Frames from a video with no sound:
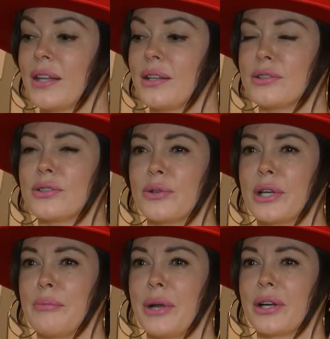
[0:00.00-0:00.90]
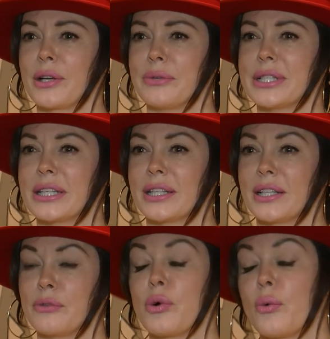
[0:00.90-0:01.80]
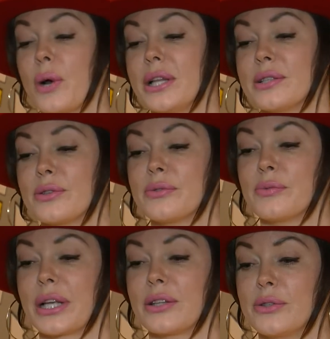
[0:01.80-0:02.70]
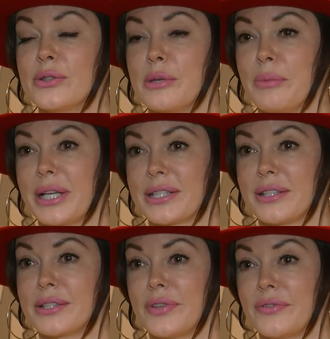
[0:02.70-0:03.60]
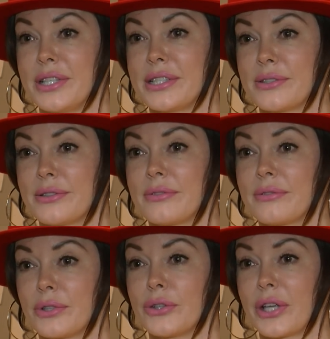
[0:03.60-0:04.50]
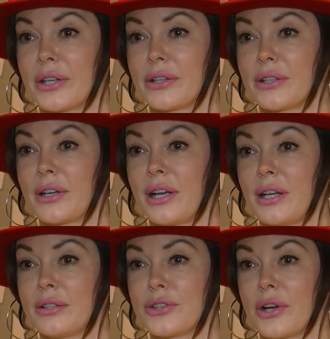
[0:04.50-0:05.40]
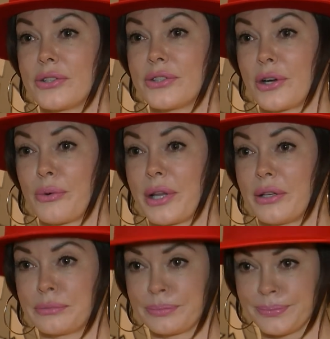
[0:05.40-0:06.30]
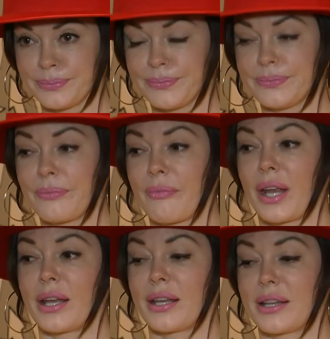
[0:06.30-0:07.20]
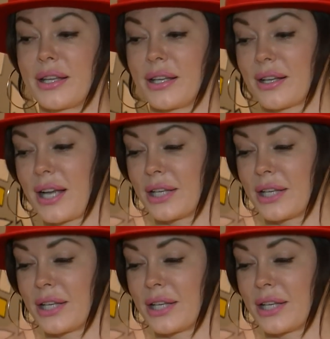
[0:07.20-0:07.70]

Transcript: story in America recently. Well, one, this was like loosely based on this 50s serial killer, Charles Darkweather. The kind